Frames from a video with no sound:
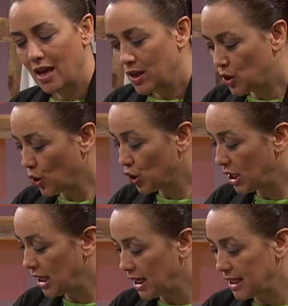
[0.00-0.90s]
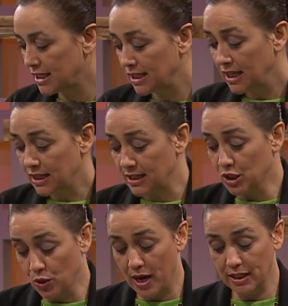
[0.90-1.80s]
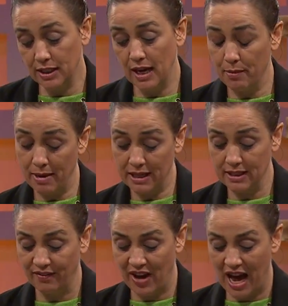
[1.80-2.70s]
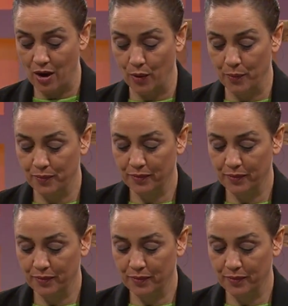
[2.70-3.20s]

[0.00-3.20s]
So she is distressed and makes a vow.